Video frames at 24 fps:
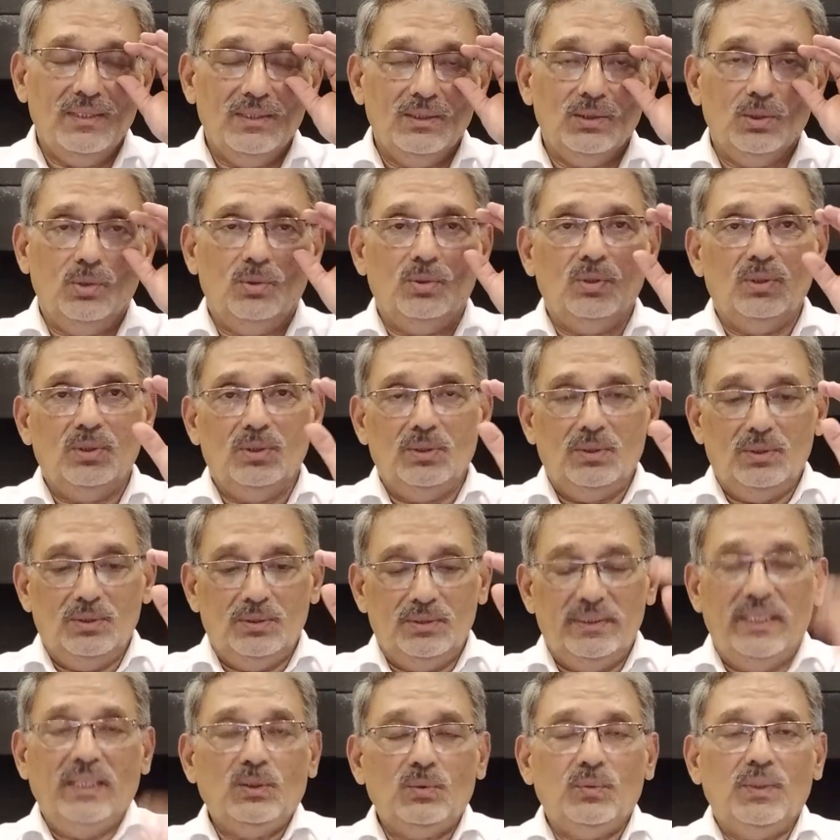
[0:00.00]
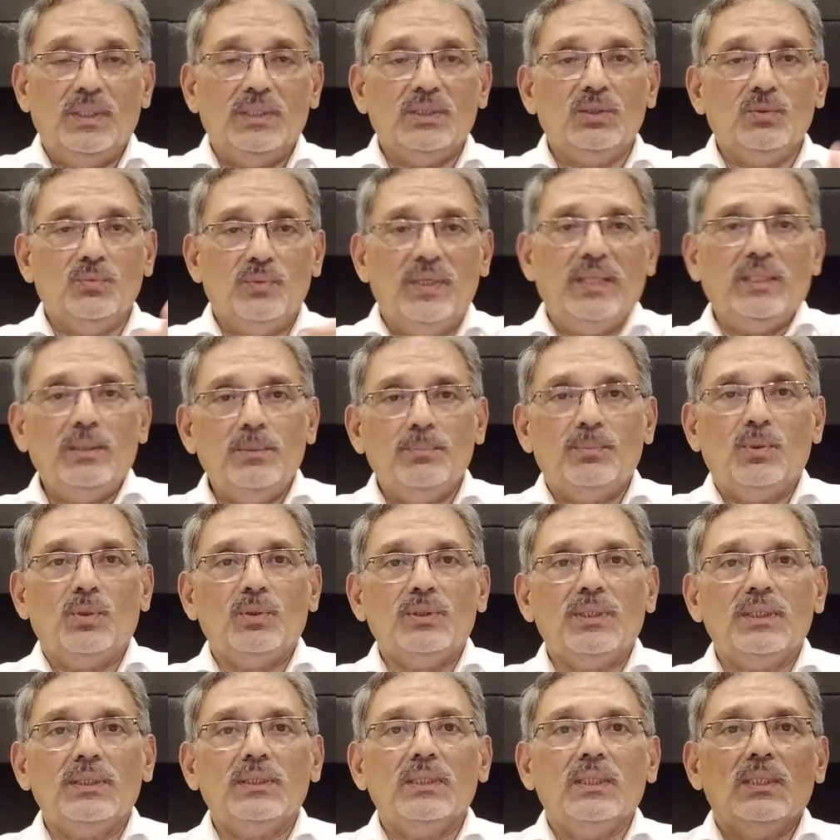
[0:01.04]
So that's why it's very
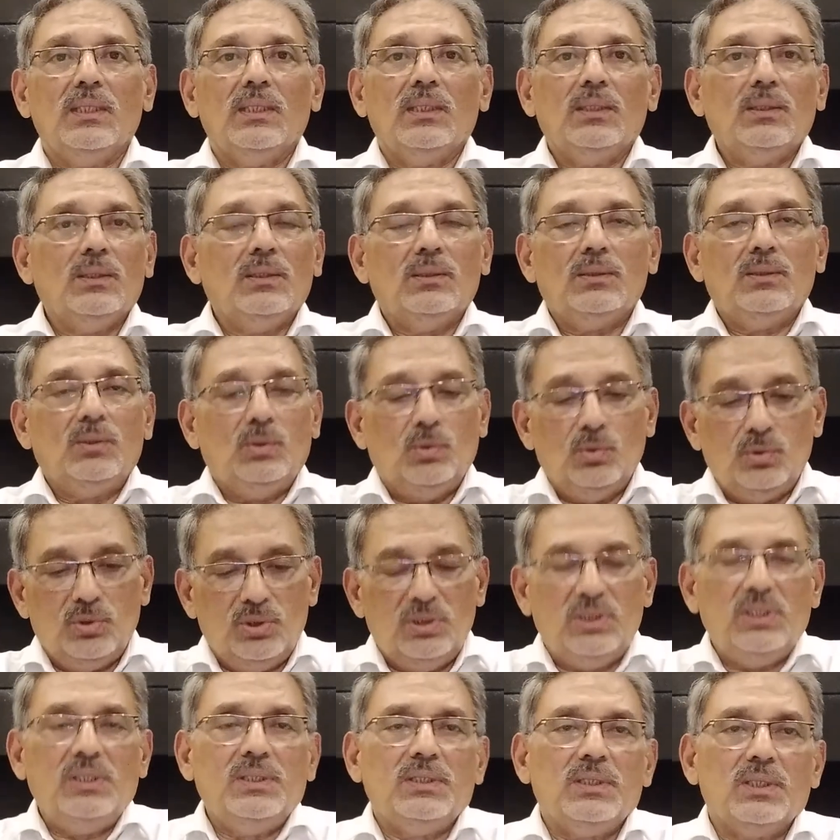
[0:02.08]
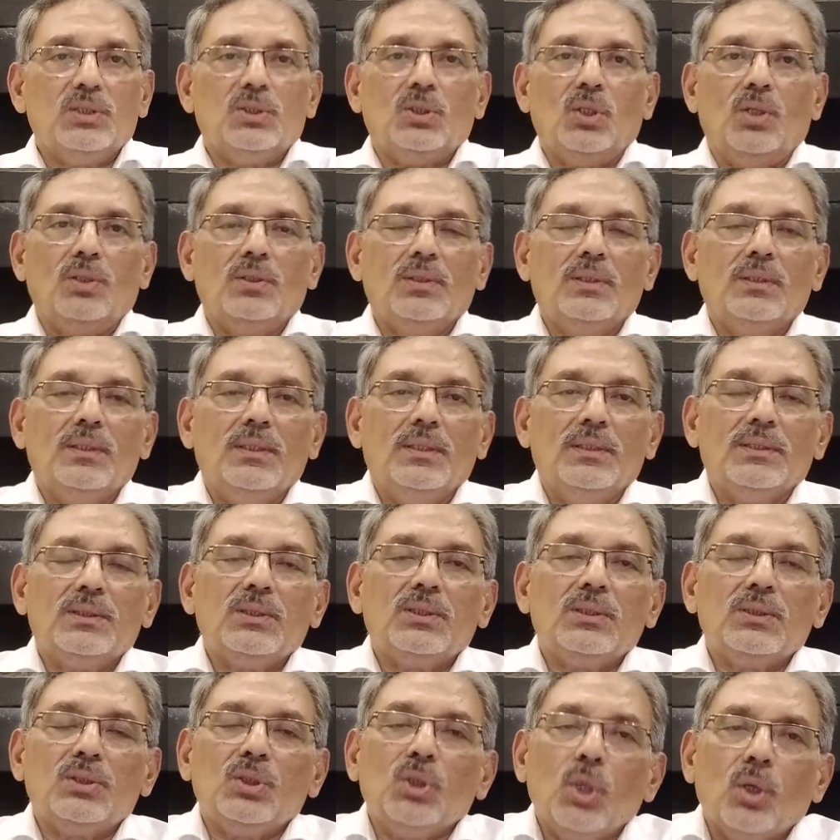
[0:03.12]
important to see this
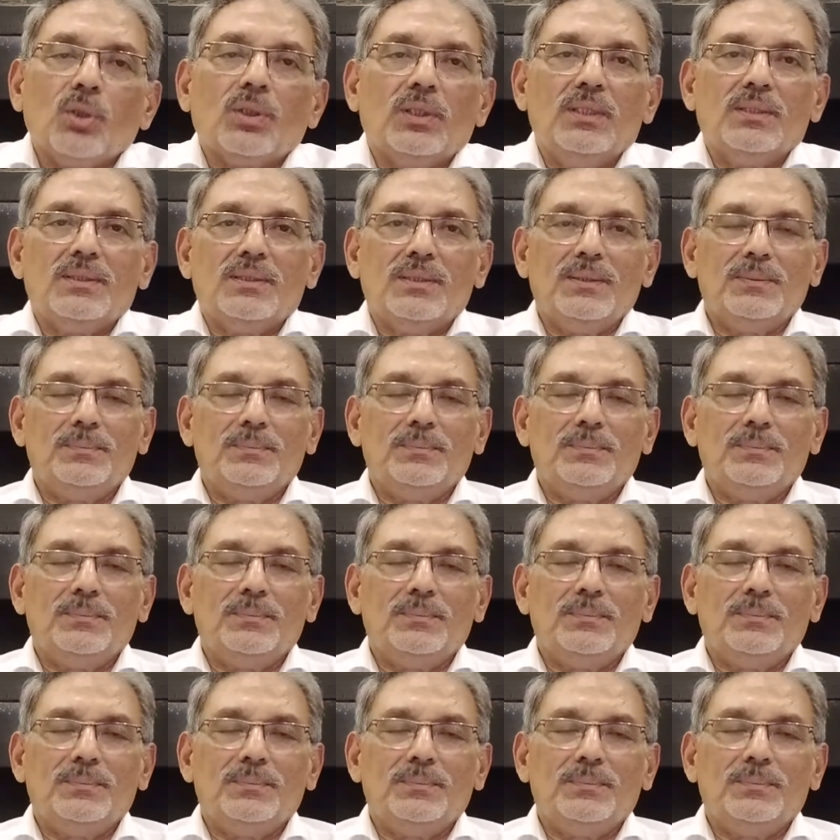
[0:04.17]
short list.